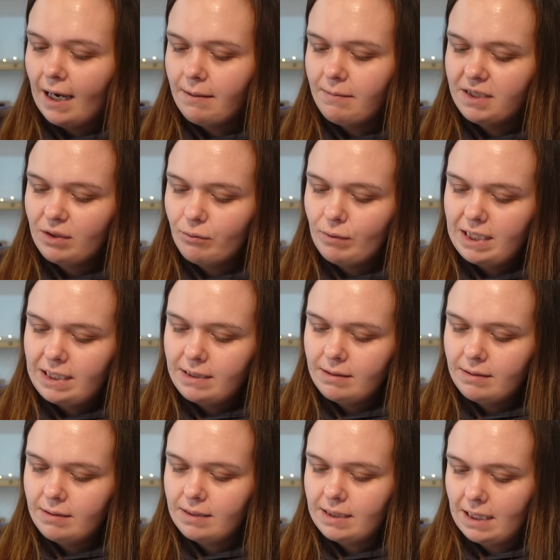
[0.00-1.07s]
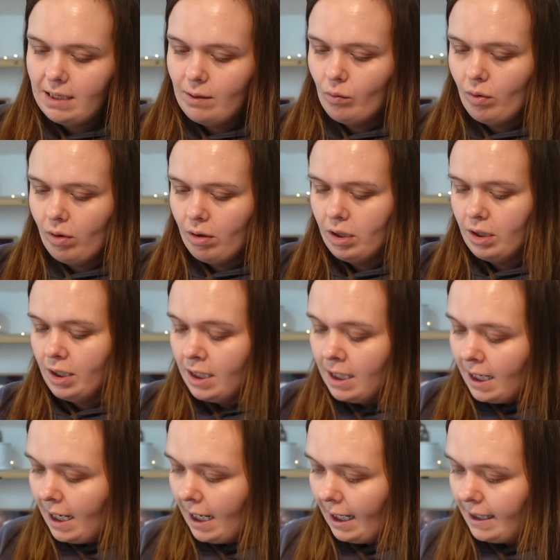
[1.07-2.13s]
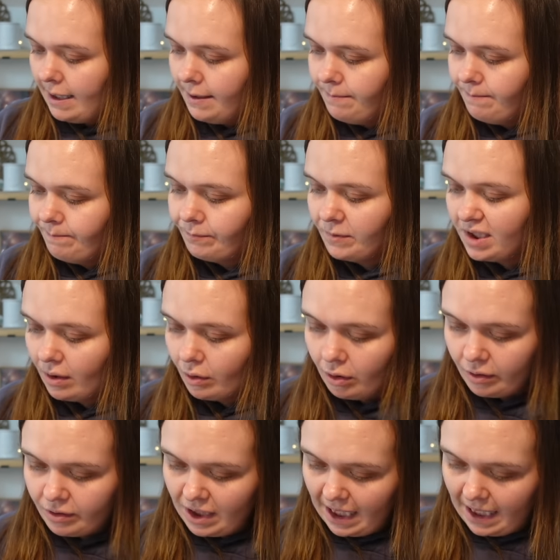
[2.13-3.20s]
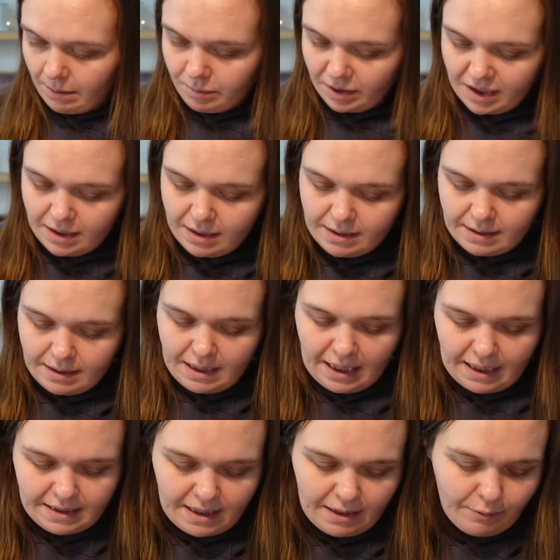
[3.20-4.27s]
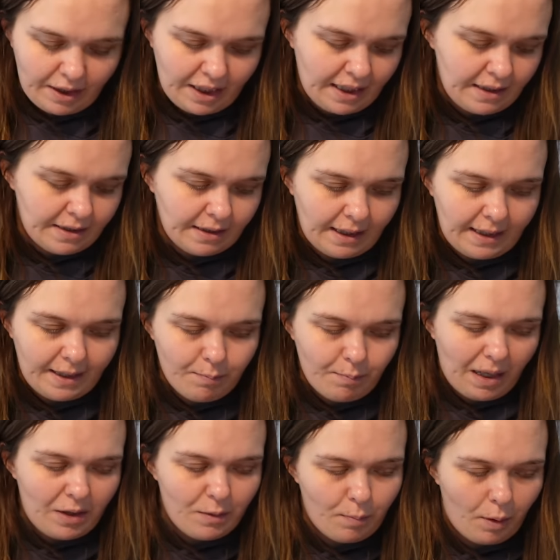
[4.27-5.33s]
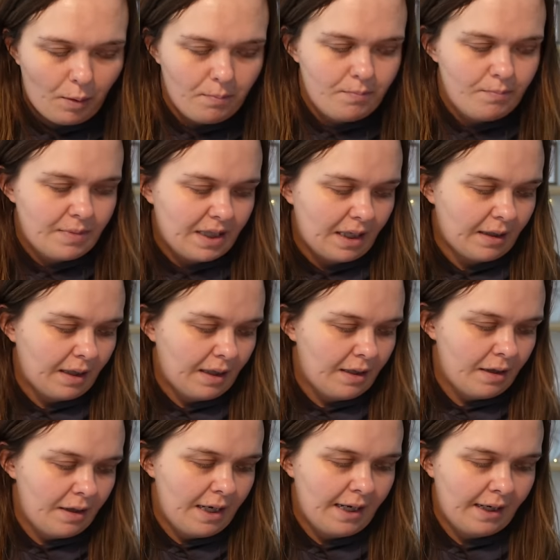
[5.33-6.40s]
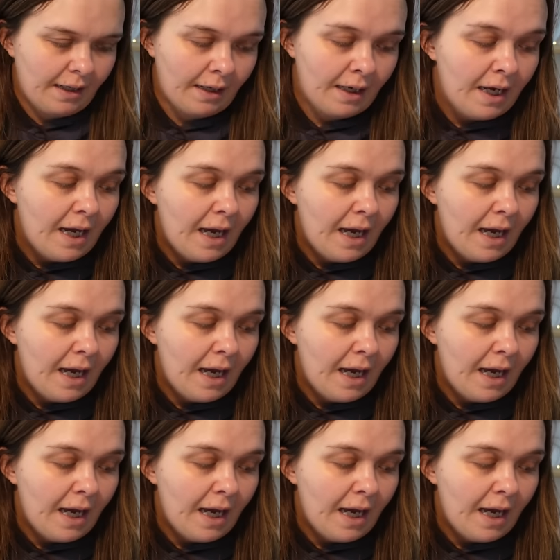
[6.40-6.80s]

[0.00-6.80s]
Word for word: It's a reindeer one. So I got that because the idea again is like bath bombs, that kind of thing.